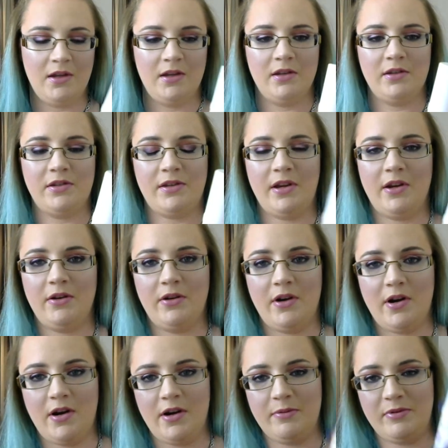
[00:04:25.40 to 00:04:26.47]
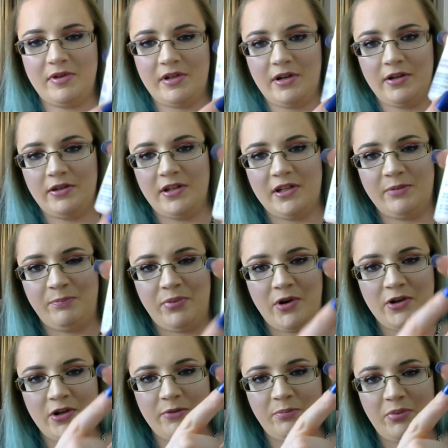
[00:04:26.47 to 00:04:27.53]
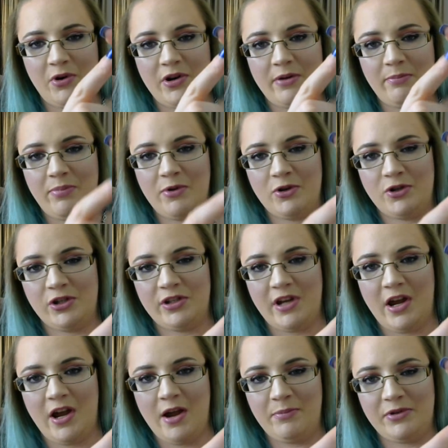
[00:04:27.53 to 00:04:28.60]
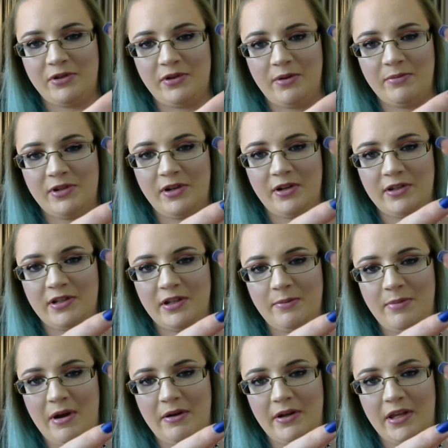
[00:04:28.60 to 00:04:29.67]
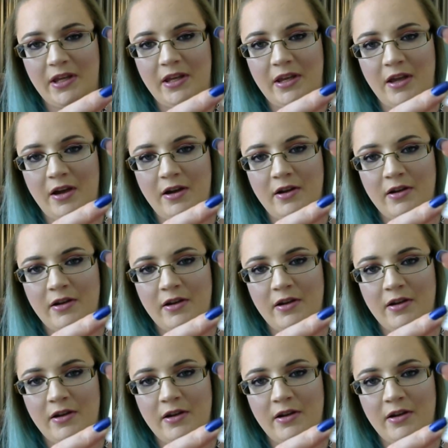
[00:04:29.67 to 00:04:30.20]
So I'm start this product product pushes up, so I'm starting about here.